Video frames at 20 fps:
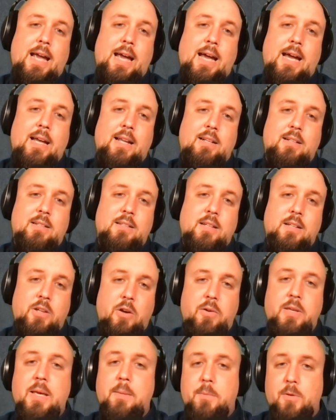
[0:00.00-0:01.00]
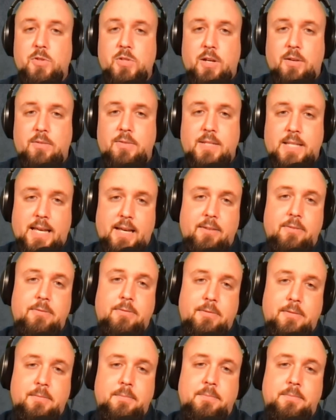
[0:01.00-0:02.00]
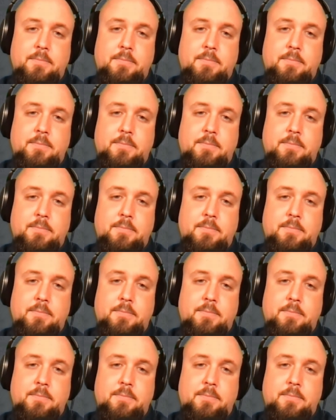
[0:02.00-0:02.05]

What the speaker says: and keep yourself safe.